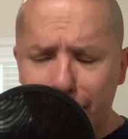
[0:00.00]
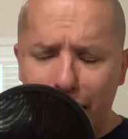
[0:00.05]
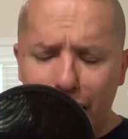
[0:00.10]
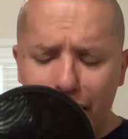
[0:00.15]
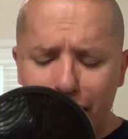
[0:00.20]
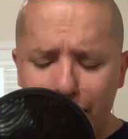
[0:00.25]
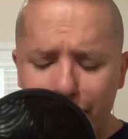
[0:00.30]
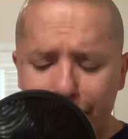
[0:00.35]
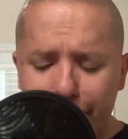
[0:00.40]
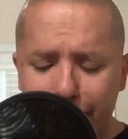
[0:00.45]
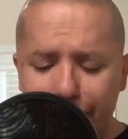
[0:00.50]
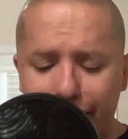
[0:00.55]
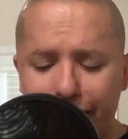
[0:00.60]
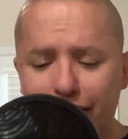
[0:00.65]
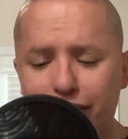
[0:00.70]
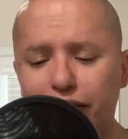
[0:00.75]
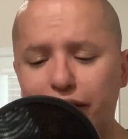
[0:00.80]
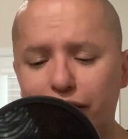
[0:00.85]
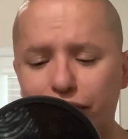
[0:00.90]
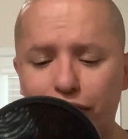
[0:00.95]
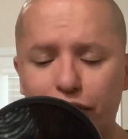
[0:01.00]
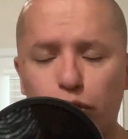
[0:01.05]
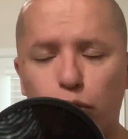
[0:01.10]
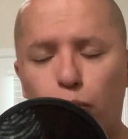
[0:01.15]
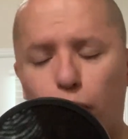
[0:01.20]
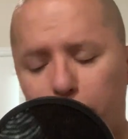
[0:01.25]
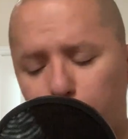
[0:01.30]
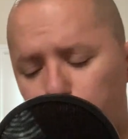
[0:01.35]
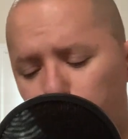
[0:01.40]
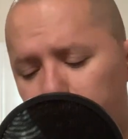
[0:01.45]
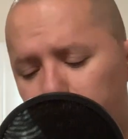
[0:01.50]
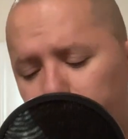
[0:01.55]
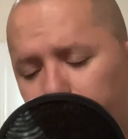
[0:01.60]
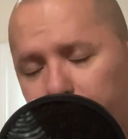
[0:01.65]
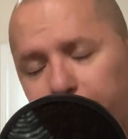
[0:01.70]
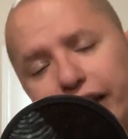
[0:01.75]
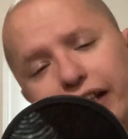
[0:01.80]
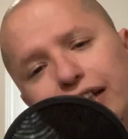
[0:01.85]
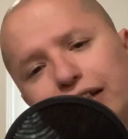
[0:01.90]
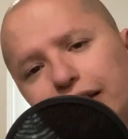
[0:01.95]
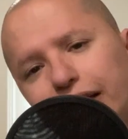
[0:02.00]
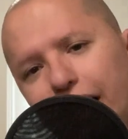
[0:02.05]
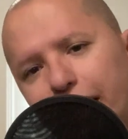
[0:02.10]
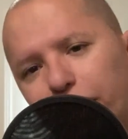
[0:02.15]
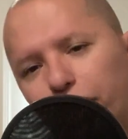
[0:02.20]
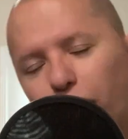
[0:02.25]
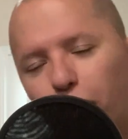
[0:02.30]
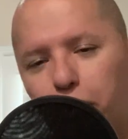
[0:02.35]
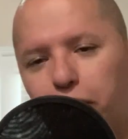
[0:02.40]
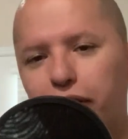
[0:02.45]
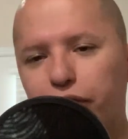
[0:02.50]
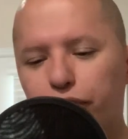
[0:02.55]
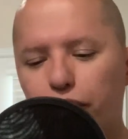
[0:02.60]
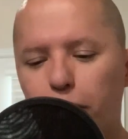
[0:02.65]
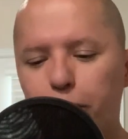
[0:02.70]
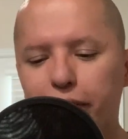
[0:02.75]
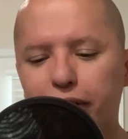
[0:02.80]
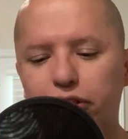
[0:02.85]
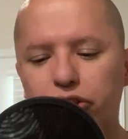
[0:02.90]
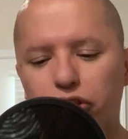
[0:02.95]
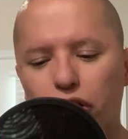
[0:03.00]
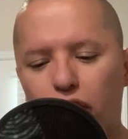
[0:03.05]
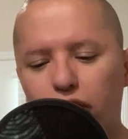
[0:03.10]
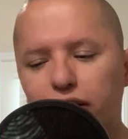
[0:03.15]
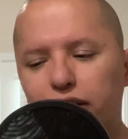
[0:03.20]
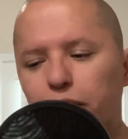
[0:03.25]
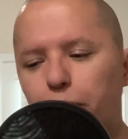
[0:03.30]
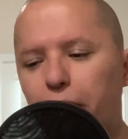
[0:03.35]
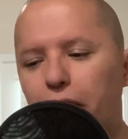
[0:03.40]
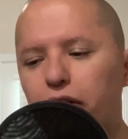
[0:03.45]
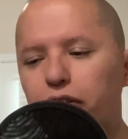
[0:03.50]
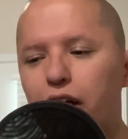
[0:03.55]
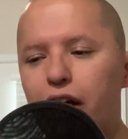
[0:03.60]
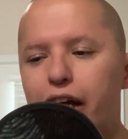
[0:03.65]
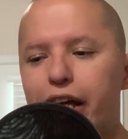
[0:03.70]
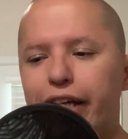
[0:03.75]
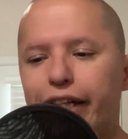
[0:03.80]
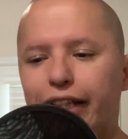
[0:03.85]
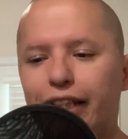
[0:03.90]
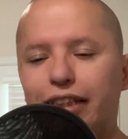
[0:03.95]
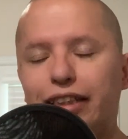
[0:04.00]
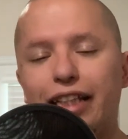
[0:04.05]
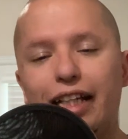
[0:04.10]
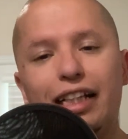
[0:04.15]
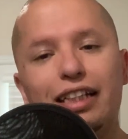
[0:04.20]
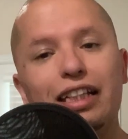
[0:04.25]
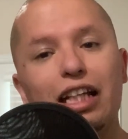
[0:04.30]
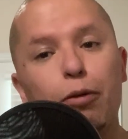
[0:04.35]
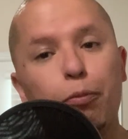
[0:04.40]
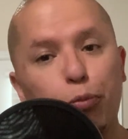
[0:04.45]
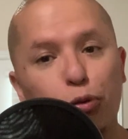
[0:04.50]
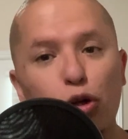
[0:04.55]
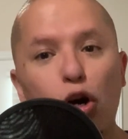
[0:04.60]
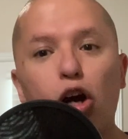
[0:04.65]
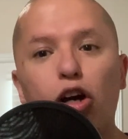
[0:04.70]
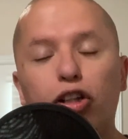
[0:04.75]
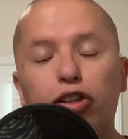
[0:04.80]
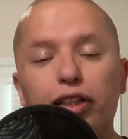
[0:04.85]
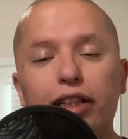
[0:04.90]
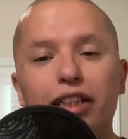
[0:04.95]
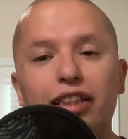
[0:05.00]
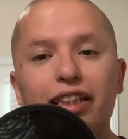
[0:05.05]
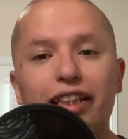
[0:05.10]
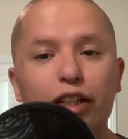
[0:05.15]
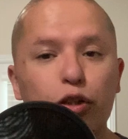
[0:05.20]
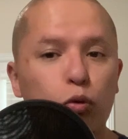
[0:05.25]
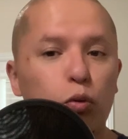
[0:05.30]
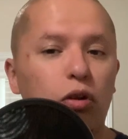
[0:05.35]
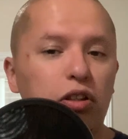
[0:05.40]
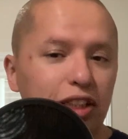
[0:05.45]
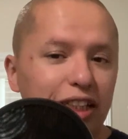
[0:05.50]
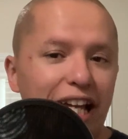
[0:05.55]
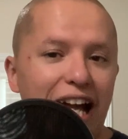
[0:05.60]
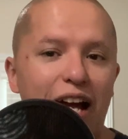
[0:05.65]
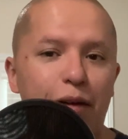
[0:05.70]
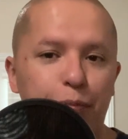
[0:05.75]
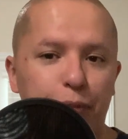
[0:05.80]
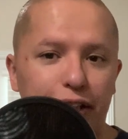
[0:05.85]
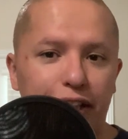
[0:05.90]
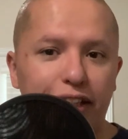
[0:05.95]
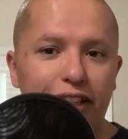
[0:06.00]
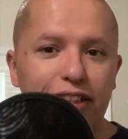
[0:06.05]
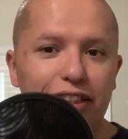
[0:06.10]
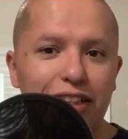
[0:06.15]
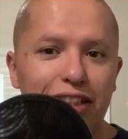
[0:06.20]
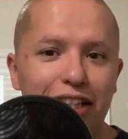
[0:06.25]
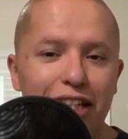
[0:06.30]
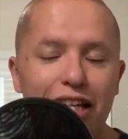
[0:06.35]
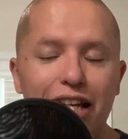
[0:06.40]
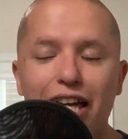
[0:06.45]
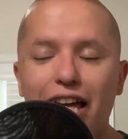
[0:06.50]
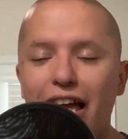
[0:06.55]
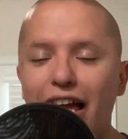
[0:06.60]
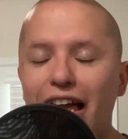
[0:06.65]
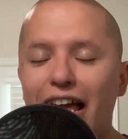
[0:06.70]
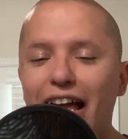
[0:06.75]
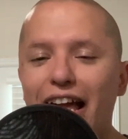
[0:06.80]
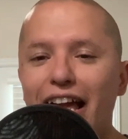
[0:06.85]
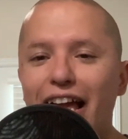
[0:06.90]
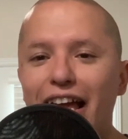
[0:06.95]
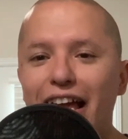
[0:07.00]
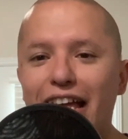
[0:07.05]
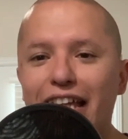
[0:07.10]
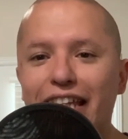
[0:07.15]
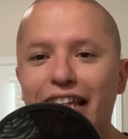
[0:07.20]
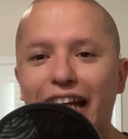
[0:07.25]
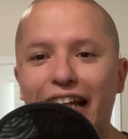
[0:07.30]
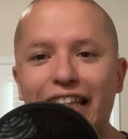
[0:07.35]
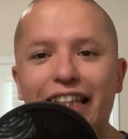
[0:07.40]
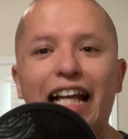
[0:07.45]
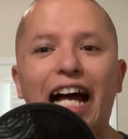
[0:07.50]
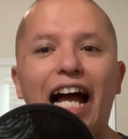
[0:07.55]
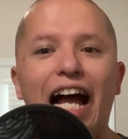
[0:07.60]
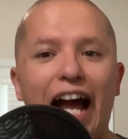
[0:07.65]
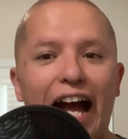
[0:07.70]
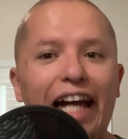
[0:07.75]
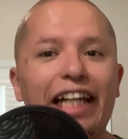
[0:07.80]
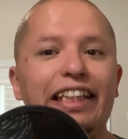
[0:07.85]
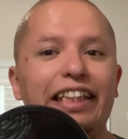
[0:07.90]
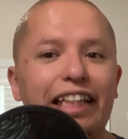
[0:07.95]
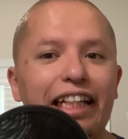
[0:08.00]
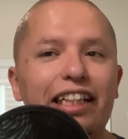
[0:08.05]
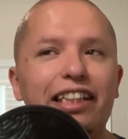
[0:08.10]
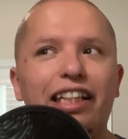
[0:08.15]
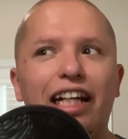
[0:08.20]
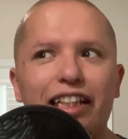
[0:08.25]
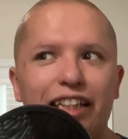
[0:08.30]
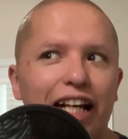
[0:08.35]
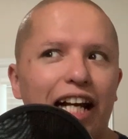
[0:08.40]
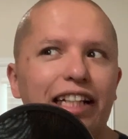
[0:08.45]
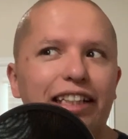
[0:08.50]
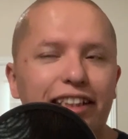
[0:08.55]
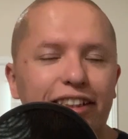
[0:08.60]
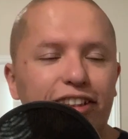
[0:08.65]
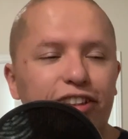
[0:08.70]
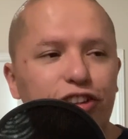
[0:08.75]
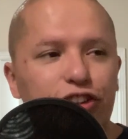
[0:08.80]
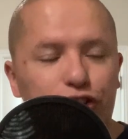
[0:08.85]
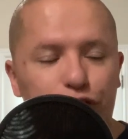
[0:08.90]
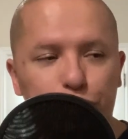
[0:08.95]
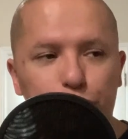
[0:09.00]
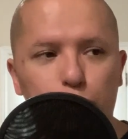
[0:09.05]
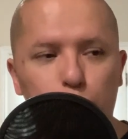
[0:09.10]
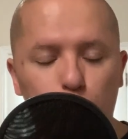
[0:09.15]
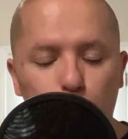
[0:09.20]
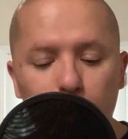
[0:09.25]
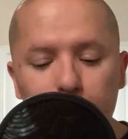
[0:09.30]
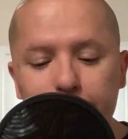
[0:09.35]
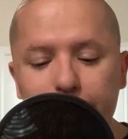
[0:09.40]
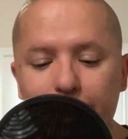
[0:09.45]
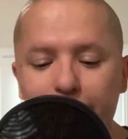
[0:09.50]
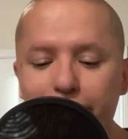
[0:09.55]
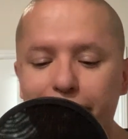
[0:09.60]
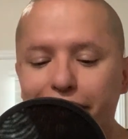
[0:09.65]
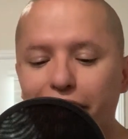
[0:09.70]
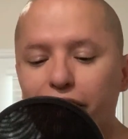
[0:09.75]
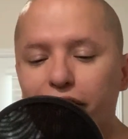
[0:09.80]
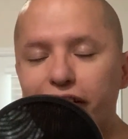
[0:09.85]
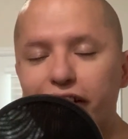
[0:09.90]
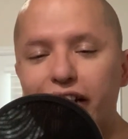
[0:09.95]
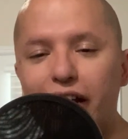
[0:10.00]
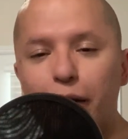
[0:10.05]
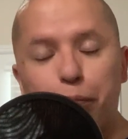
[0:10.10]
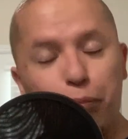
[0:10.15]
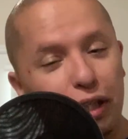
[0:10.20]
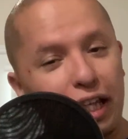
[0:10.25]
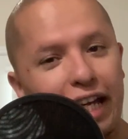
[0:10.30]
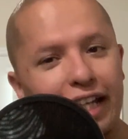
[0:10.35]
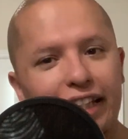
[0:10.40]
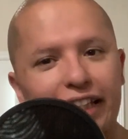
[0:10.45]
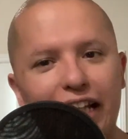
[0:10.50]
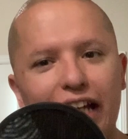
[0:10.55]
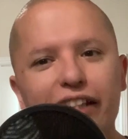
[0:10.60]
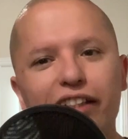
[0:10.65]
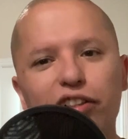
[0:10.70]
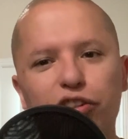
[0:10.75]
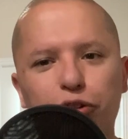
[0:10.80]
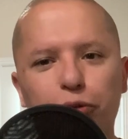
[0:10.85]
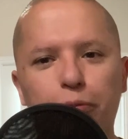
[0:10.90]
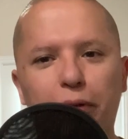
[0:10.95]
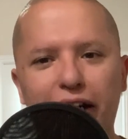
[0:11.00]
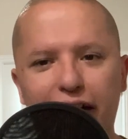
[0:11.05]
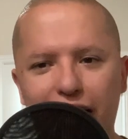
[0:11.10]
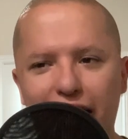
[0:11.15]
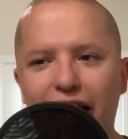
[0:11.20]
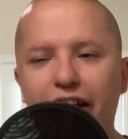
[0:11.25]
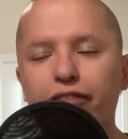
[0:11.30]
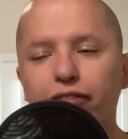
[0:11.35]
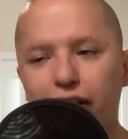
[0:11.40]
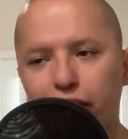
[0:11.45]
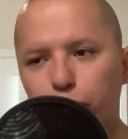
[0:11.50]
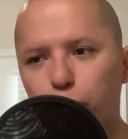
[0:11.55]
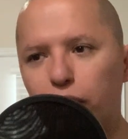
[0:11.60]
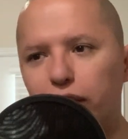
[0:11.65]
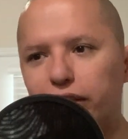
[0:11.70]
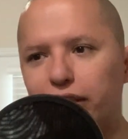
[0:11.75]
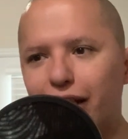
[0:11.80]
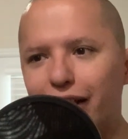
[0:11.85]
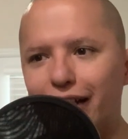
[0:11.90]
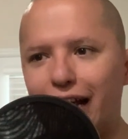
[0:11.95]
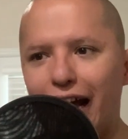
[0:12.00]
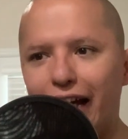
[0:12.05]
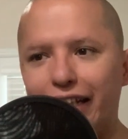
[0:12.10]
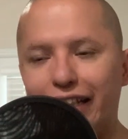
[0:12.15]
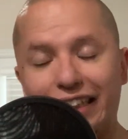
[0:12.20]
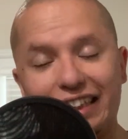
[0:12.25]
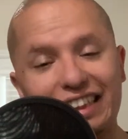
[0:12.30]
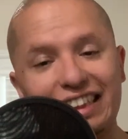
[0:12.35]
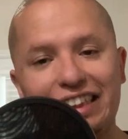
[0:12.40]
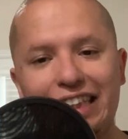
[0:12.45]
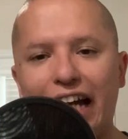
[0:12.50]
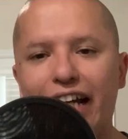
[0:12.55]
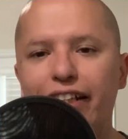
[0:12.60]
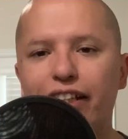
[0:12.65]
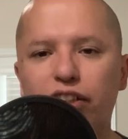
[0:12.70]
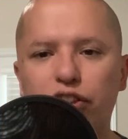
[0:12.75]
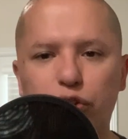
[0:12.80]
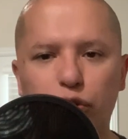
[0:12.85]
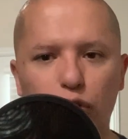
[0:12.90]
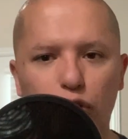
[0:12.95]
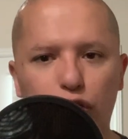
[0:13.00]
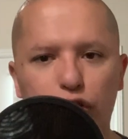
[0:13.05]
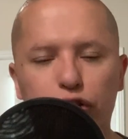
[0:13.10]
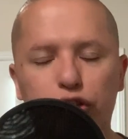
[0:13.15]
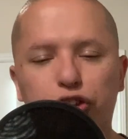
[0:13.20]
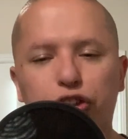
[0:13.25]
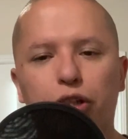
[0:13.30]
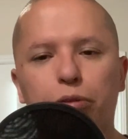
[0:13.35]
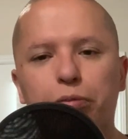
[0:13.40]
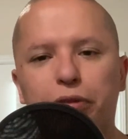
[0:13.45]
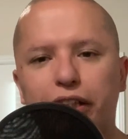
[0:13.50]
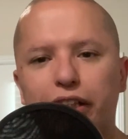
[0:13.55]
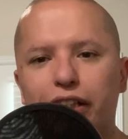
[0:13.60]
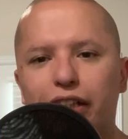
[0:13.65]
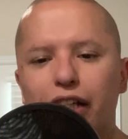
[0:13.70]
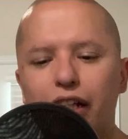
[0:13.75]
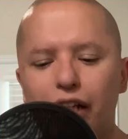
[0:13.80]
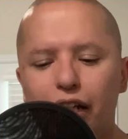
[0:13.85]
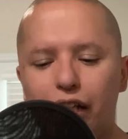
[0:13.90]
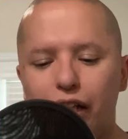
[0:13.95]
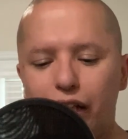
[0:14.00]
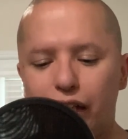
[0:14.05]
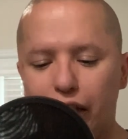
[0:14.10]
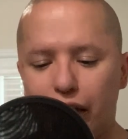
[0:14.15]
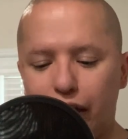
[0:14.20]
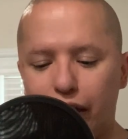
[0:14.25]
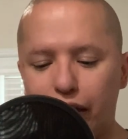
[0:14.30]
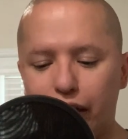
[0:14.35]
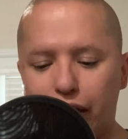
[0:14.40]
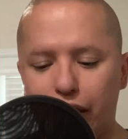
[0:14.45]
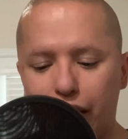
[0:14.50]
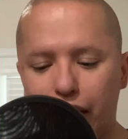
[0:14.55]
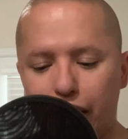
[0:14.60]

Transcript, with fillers: and here's the reason why. One of the things that Tony Robbins talks about, he says that progress equals happiness, and that I think that that is true. Once I started applying that into my life, like once I I decided to learn something, like